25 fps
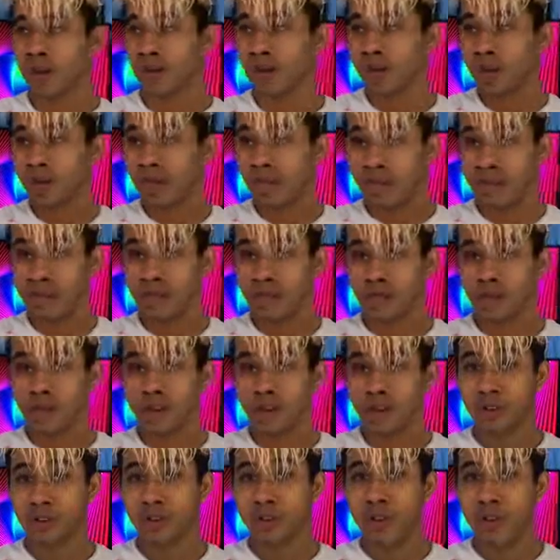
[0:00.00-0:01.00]
But if you
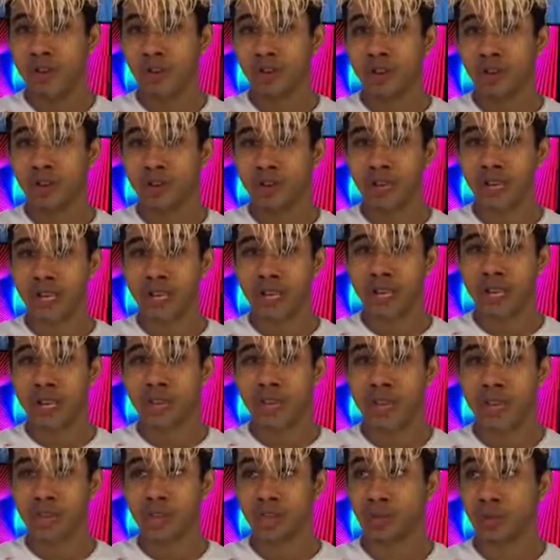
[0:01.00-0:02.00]
do download the
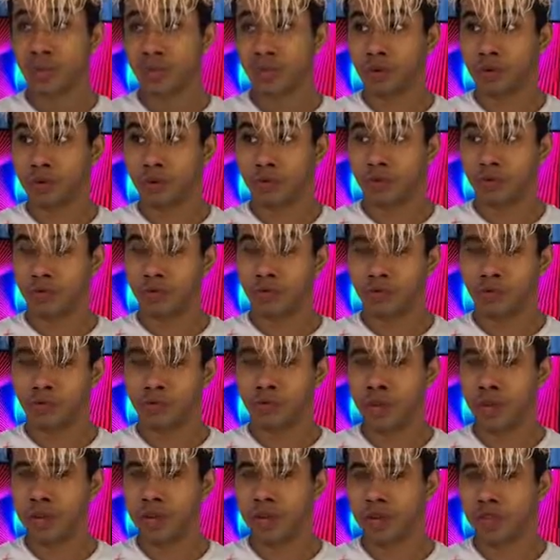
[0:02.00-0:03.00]
actual
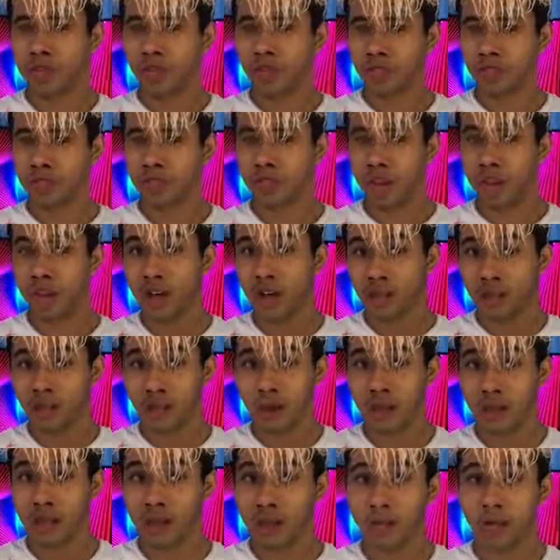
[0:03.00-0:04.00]
Windows version of
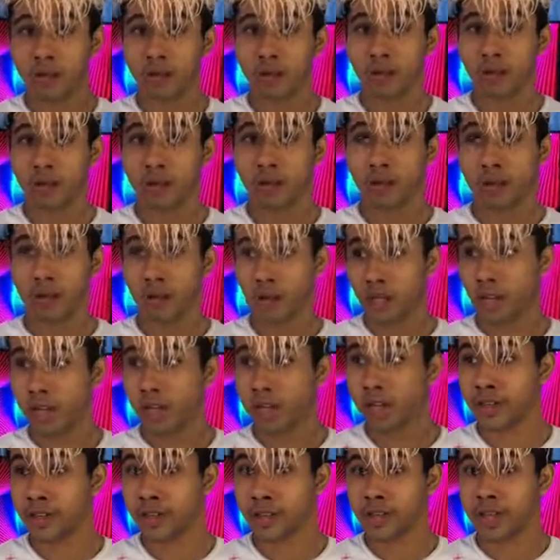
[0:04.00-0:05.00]
Rocket League on
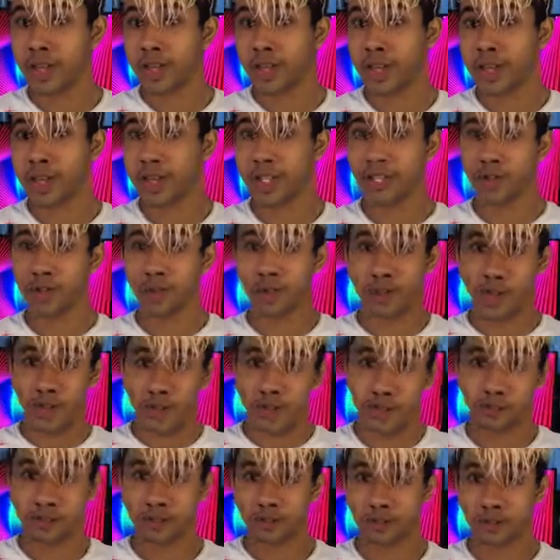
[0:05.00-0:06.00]
Linux, it lets you
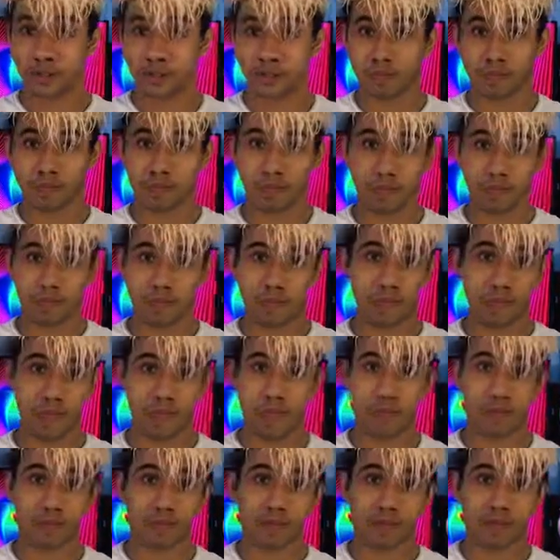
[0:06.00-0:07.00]
play
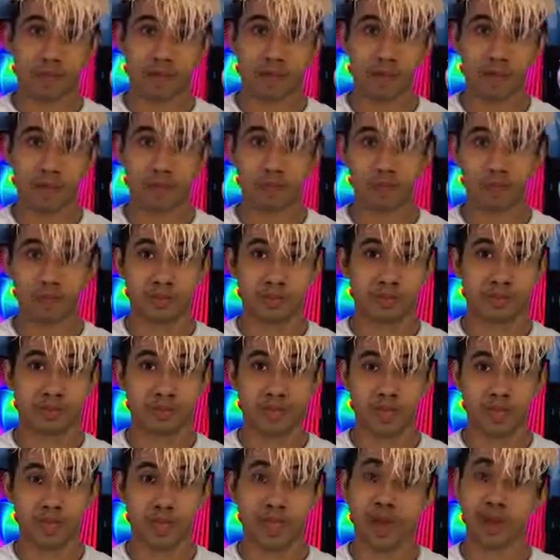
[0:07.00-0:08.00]
multiplayer, so
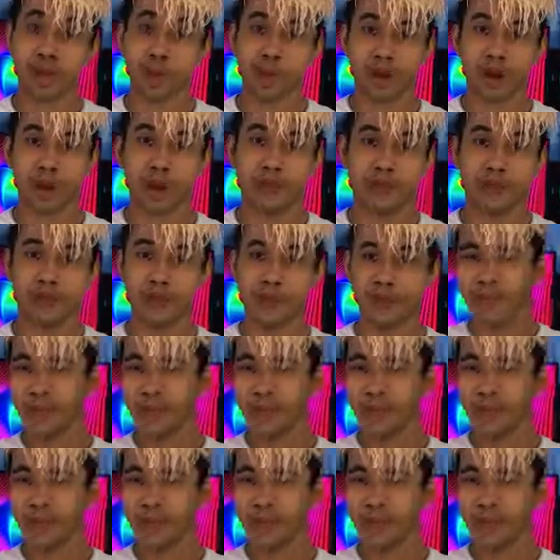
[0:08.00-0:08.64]
it's a lot more helpful.